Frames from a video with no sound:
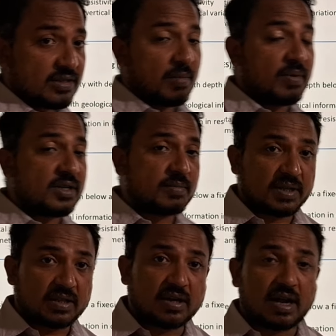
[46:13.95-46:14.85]
Slumber's
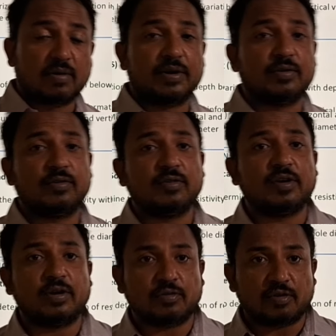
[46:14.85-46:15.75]
method, according to the
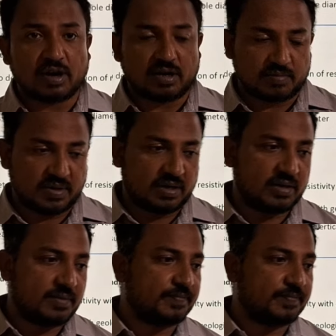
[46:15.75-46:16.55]
electrode arrangement.